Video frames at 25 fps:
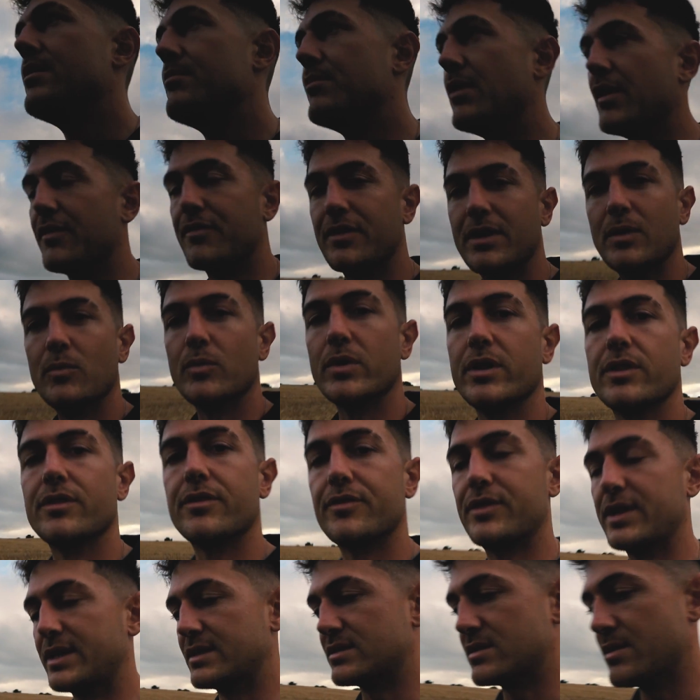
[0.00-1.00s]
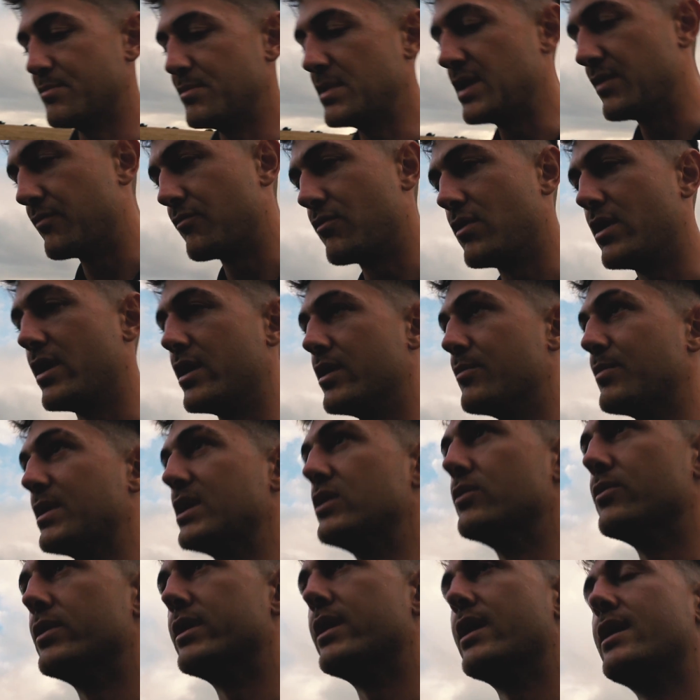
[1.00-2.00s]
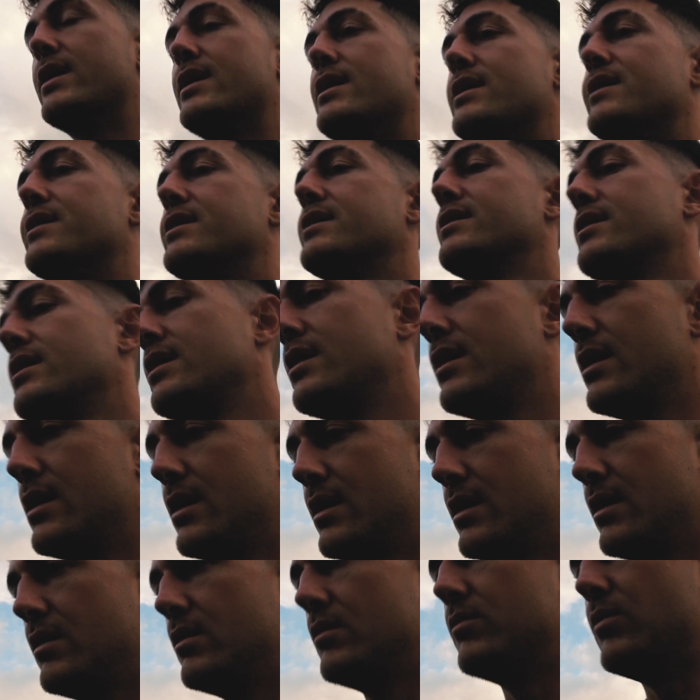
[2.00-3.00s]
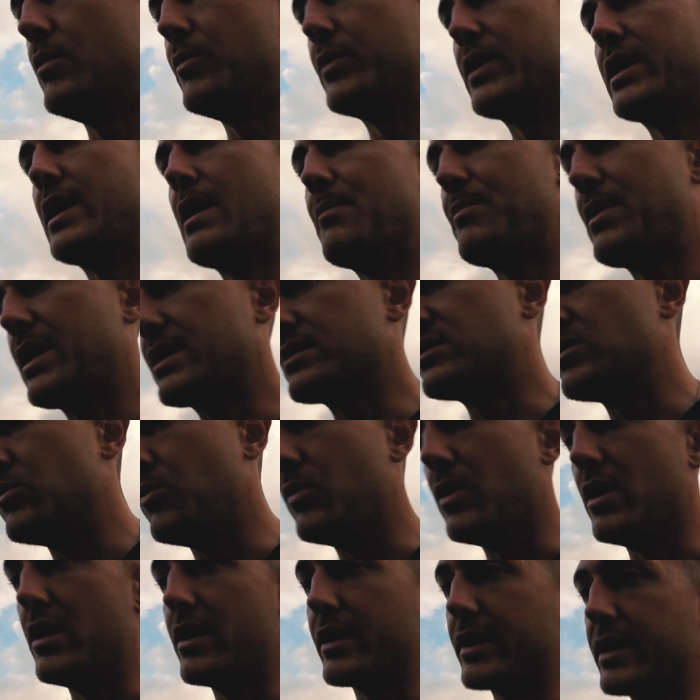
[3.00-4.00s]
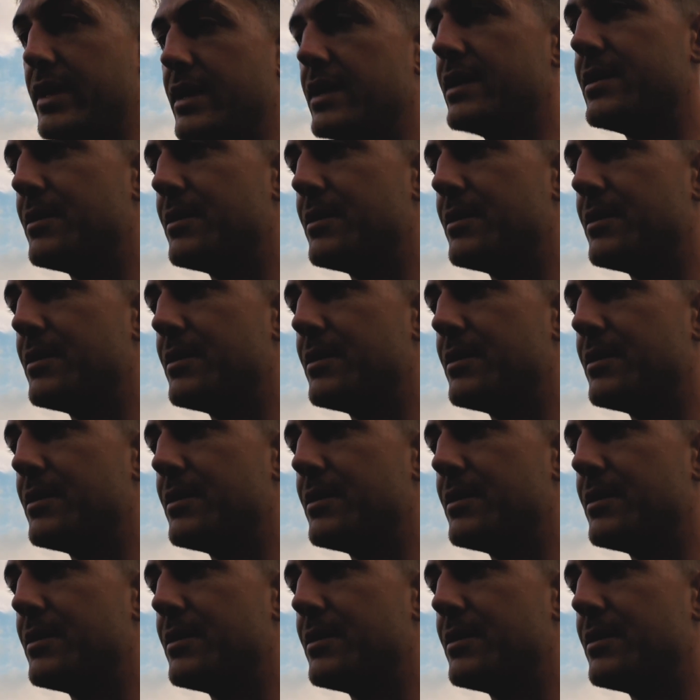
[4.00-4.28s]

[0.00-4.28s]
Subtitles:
but I think one of the things that me and Ryan will be doing when we get back to work